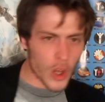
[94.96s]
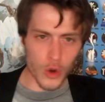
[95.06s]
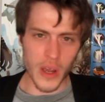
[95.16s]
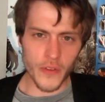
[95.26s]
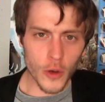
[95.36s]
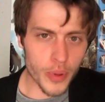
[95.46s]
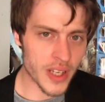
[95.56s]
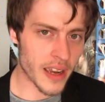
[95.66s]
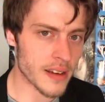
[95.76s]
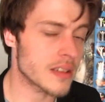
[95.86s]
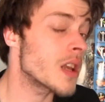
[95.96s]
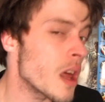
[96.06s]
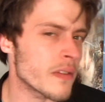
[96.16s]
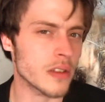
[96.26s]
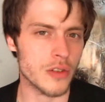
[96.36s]
So if your protagonist's
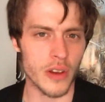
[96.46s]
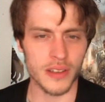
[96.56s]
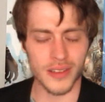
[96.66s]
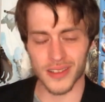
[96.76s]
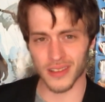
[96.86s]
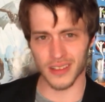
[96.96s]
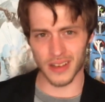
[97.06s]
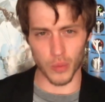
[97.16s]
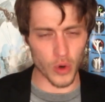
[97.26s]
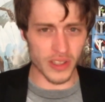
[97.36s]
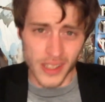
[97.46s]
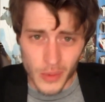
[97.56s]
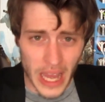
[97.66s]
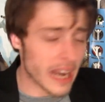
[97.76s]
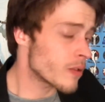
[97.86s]
love interest walks
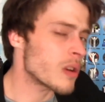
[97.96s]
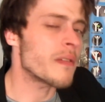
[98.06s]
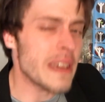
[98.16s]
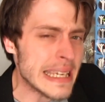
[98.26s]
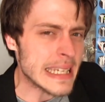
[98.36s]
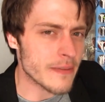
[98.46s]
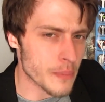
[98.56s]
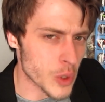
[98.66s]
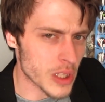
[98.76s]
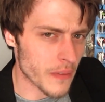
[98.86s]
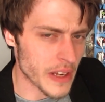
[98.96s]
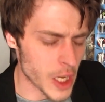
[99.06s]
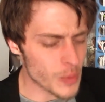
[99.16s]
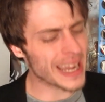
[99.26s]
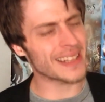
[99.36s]
into an Avril Lavigne music
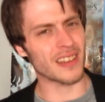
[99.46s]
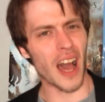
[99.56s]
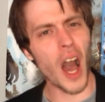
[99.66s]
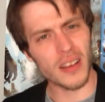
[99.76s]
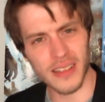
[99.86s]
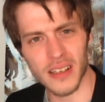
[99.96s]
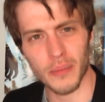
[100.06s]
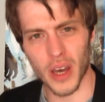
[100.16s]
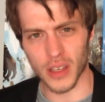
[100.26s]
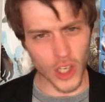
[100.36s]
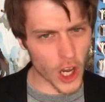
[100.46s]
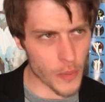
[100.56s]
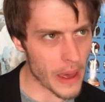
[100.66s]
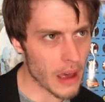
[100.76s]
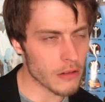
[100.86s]
video and gets her arse eaten by a
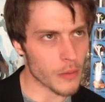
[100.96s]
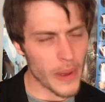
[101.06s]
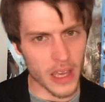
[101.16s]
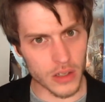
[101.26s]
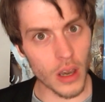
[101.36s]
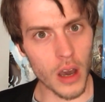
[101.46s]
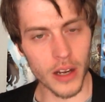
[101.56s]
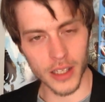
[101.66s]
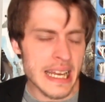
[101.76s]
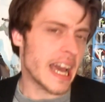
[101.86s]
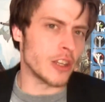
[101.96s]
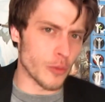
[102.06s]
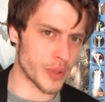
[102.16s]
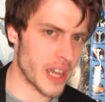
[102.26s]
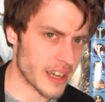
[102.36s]
shark bear or a bear shark, and
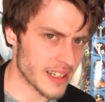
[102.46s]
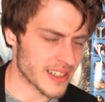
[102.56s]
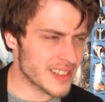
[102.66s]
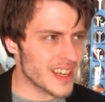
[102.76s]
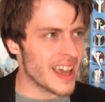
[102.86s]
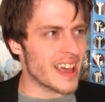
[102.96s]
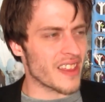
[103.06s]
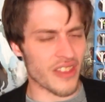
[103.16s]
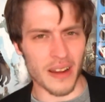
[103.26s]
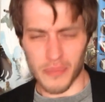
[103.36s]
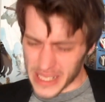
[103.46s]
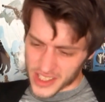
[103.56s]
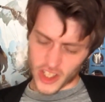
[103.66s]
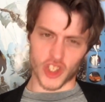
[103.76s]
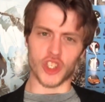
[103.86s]
your protagonist then
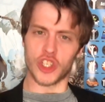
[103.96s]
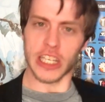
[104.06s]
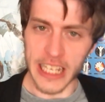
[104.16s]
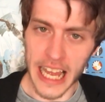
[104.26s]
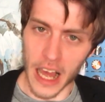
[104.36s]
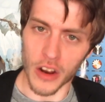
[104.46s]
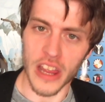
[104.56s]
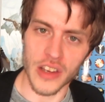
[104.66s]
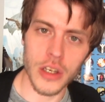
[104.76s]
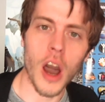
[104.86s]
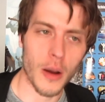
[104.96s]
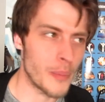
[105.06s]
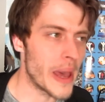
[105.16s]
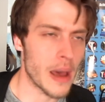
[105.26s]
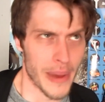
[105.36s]
beats the shit out of that shark
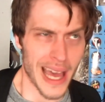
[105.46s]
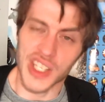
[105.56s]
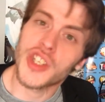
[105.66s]
bear